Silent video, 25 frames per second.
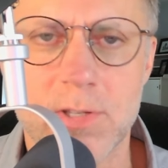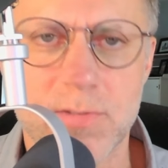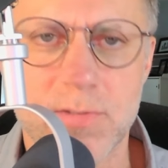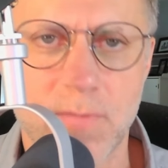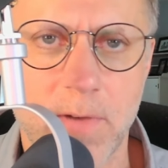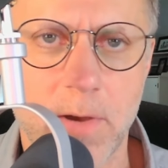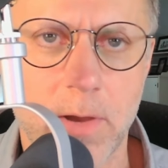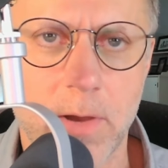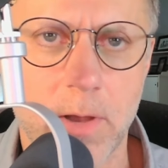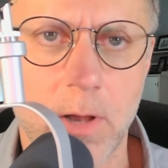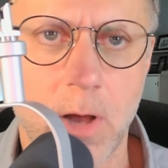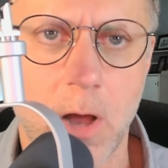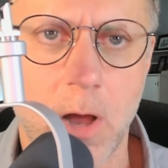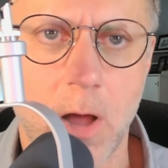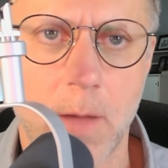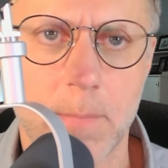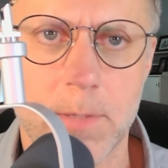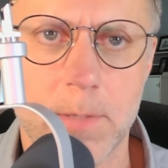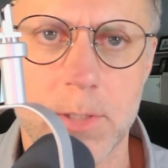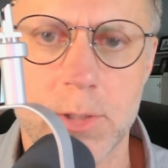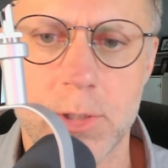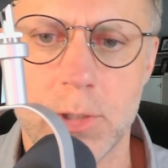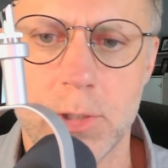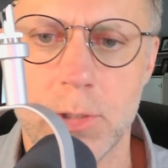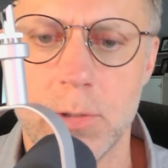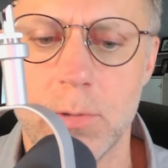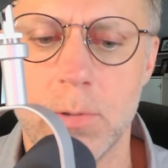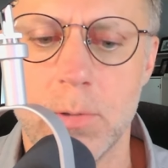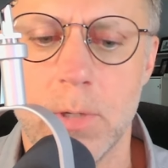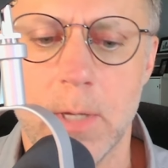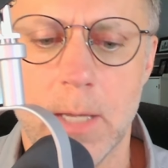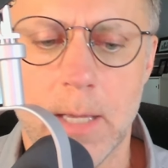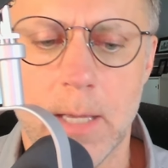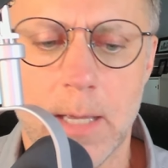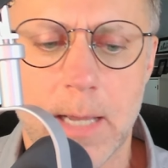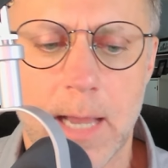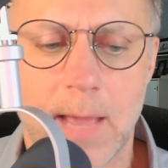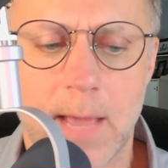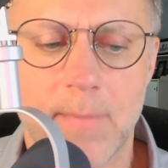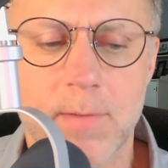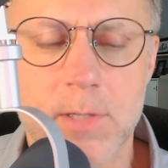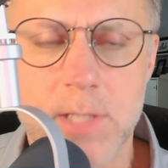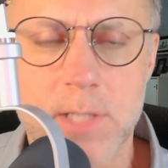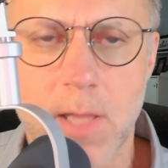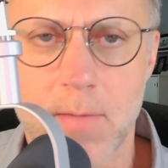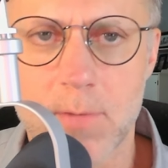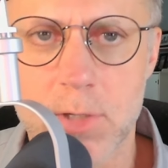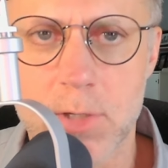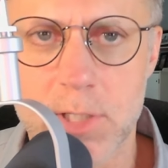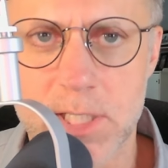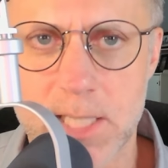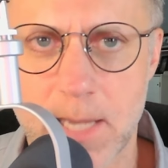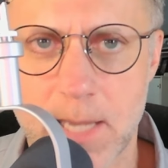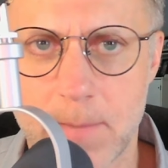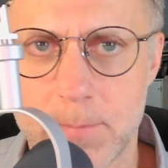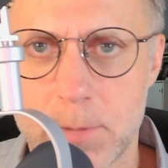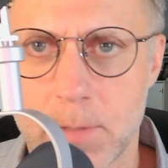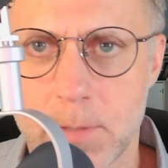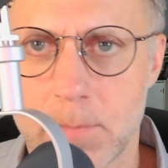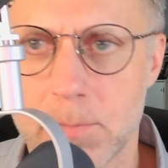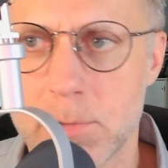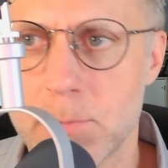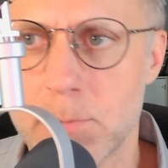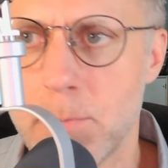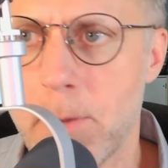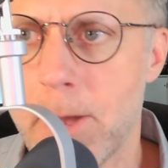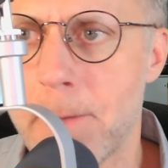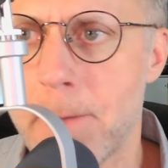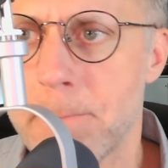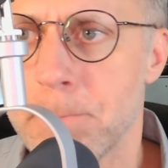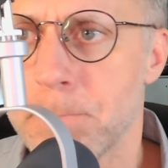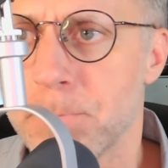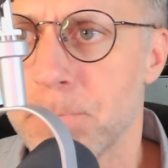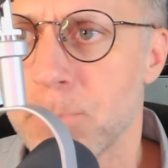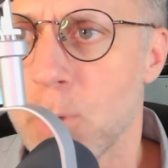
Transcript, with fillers: it's very common too. And there's other symptoms, but